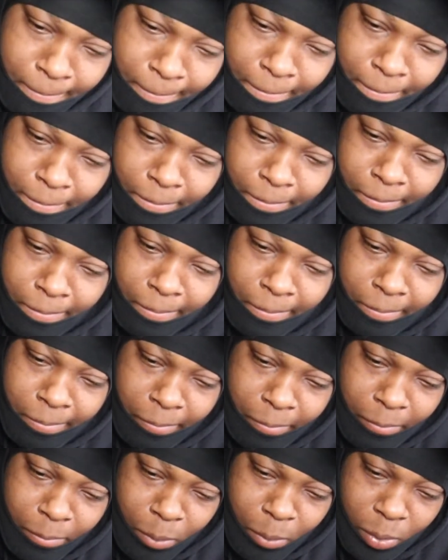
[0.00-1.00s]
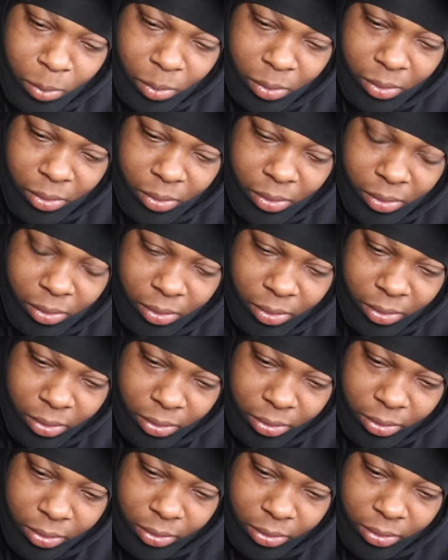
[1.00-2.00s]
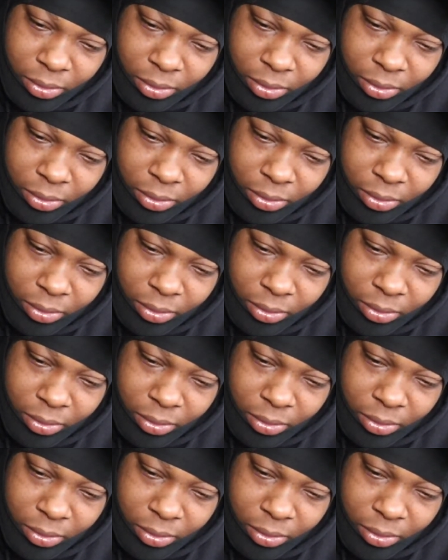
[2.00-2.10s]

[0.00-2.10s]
The person shown says nothing.